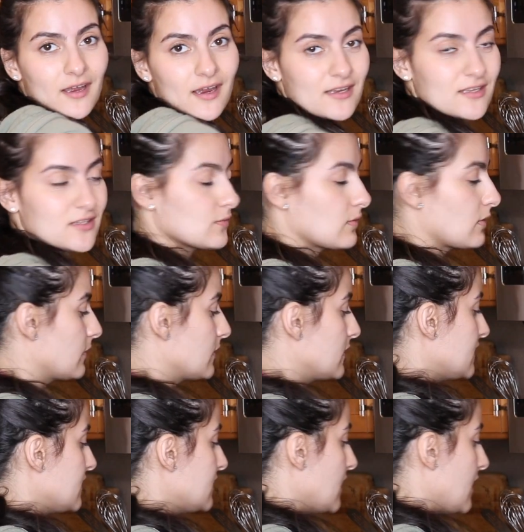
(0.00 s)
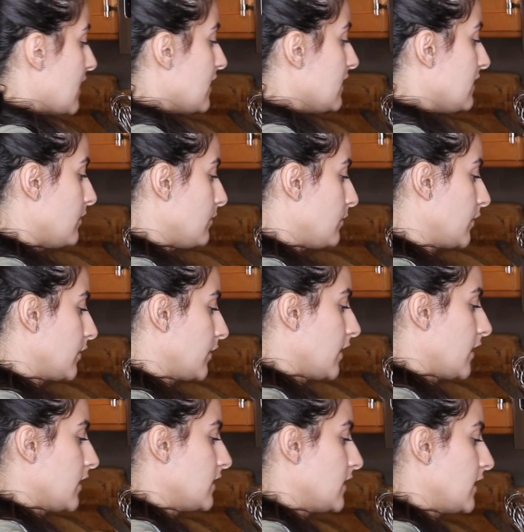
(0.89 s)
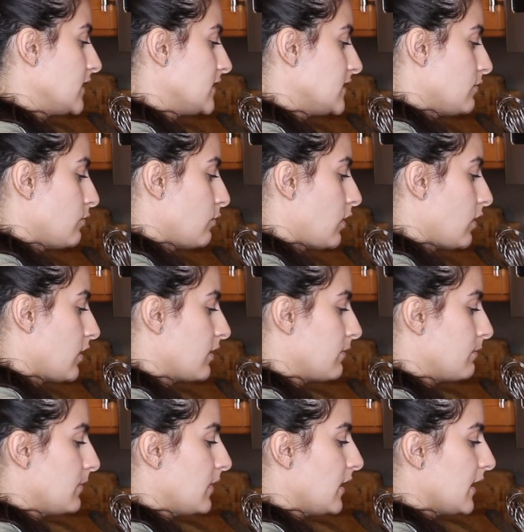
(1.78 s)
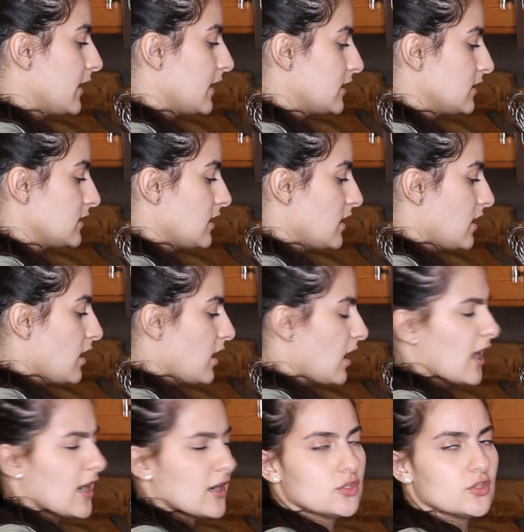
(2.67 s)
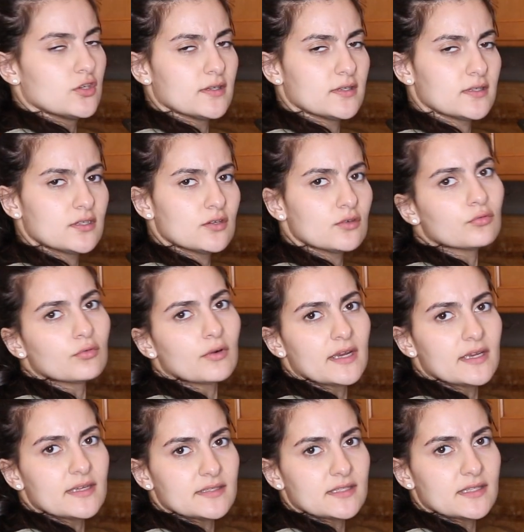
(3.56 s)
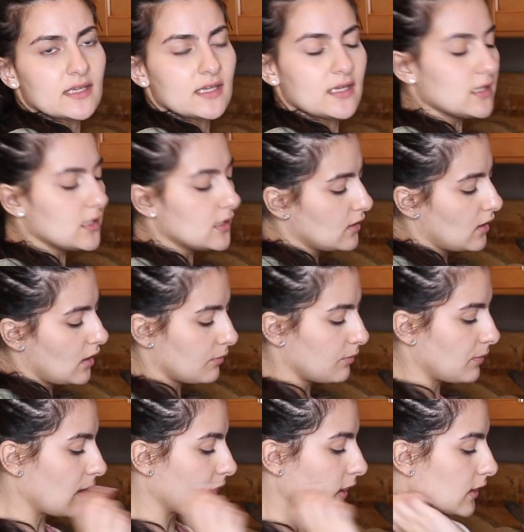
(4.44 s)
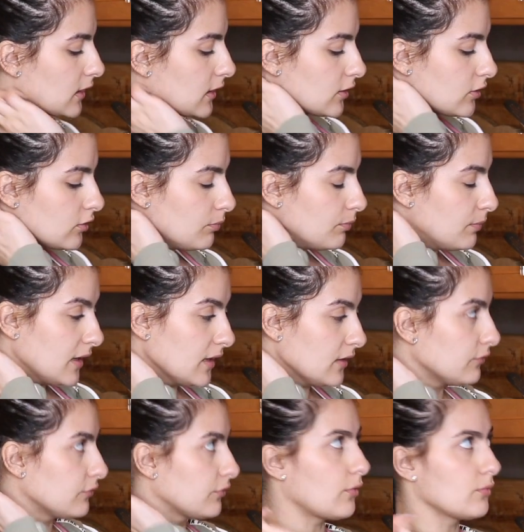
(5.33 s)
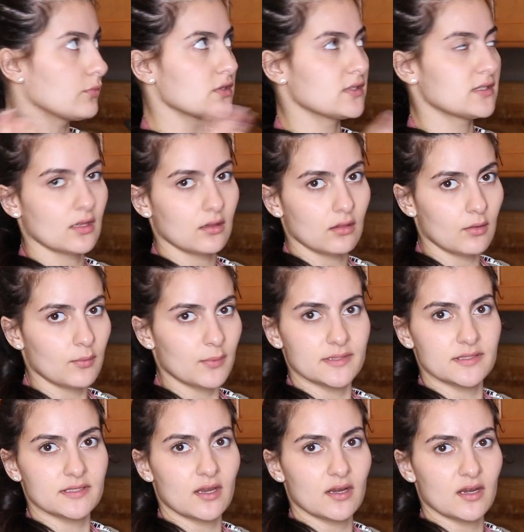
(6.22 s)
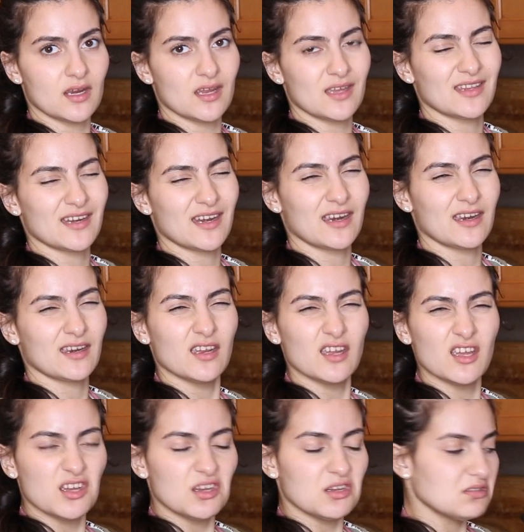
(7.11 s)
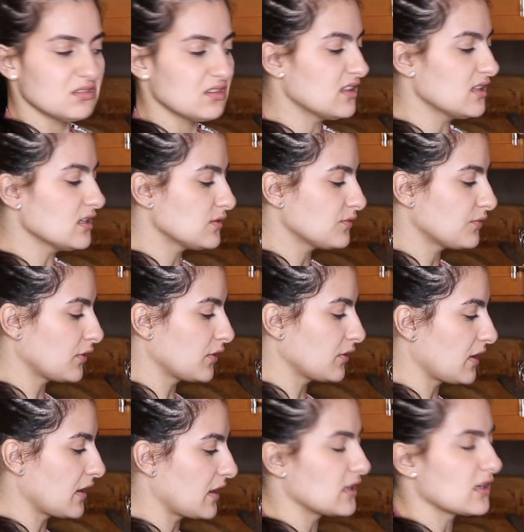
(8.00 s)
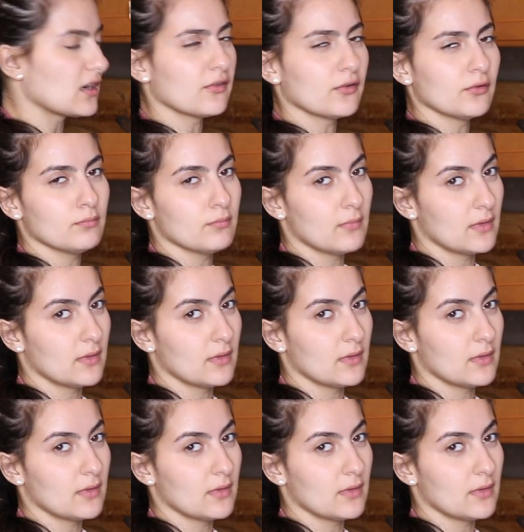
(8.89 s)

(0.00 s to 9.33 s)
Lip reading: guys, so I would say that we're nice and well combined. I just raised the heat up a little bit from just the lowest setting and then I did this for like another